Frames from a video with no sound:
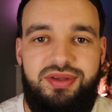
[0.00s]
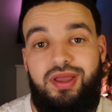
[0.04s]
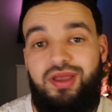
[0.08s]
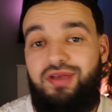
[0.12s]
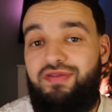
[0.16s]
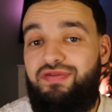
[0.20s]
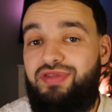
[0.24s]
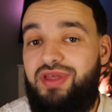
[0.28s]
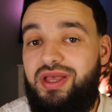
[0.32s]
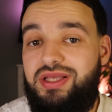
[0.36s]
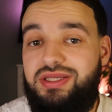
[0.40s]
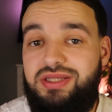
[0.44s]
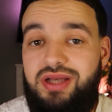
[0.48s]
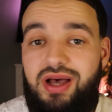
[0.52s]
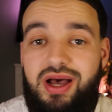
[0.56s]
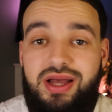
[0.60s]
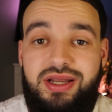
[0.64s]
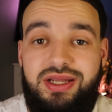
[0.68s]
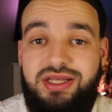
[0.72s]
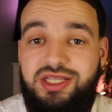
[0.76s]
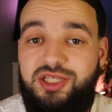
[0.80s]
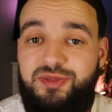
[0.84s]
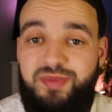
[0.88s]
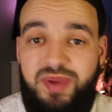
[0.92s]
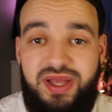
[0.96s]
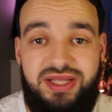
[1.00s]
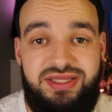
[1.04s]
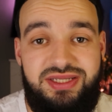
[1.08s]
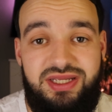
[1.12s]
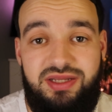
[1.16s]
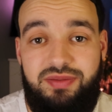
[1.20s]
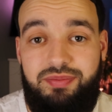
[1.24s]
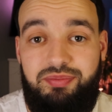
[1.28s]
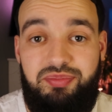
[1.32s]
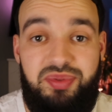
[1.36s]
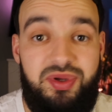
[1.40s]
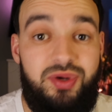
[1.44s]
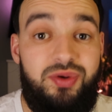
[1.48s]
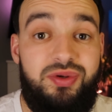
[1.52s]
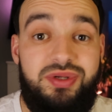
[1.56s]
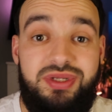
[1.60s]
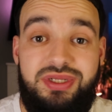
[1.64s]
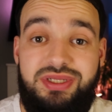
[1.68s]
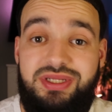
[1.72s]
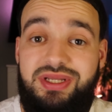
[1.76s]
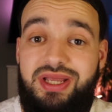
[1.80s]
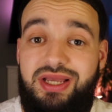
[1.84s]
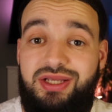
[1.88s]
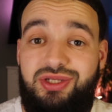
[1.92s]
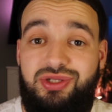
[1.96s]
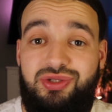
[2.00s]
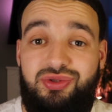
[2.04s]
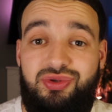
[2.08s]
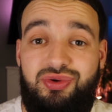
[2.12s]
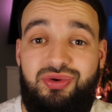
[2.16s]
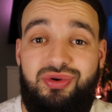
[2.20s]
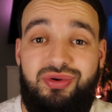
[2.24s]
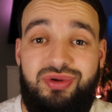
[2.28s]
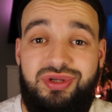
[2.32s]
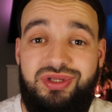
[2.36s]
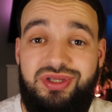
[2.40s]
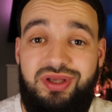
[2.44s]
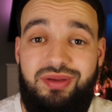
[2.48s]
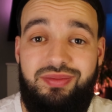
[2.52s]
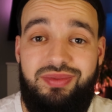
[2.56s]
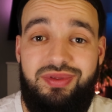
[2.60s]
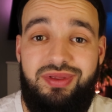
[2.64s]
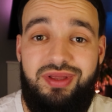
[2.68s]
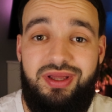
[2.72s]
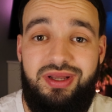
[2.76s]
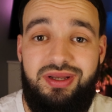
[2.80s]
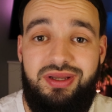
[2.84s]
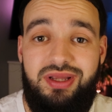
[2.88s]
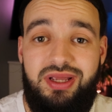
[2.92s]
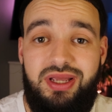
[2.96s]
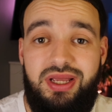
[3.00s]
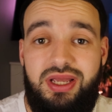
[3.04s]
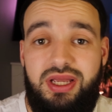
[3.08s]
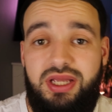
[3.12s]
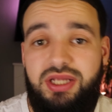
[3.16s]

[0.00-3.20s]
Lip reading: If there's unexpected builders next door or something,